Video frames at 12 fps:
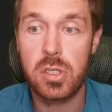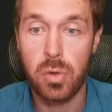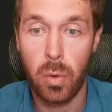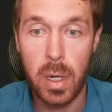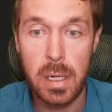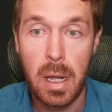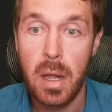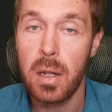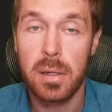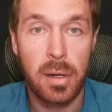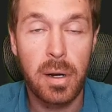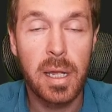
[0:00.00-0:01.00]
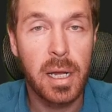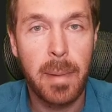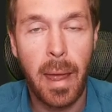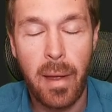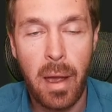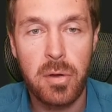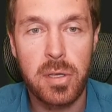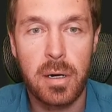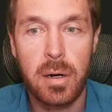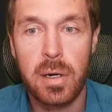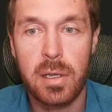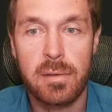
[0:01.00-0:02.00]
enjoyed learning about how
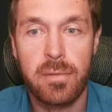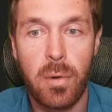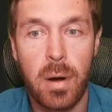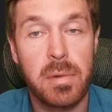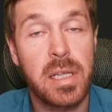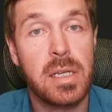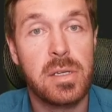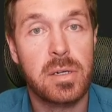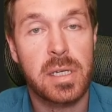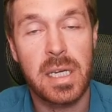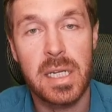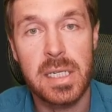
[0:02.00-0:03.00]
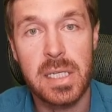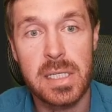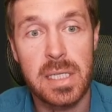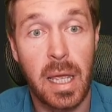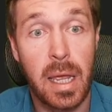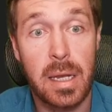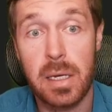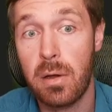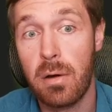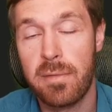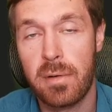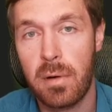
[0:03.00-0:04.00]
urine is formed in your kidneys and
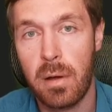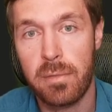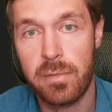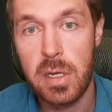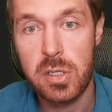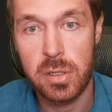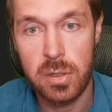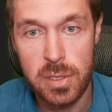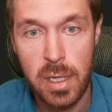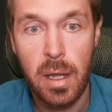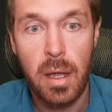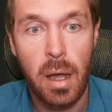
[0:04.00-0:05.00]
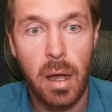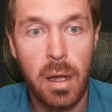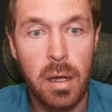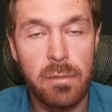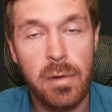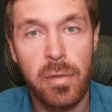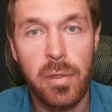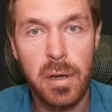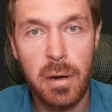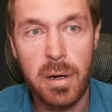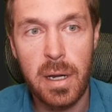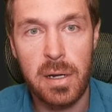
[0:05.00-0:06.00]
the overall features of the
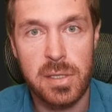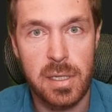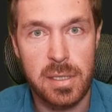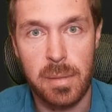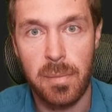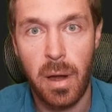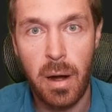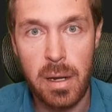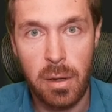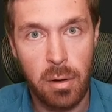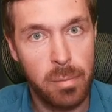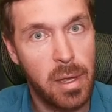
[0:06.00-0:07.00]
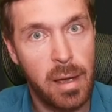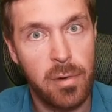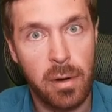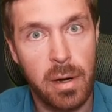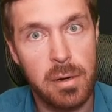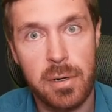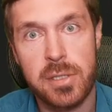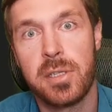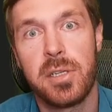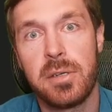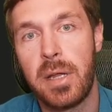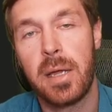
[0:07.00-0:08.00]
urinary system. All right, hope you have a great rest
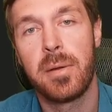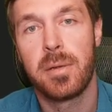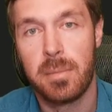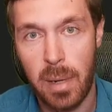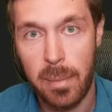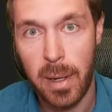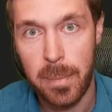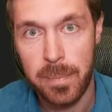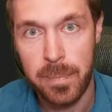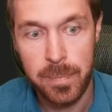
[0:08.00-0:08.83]
of your day. Bye-bye.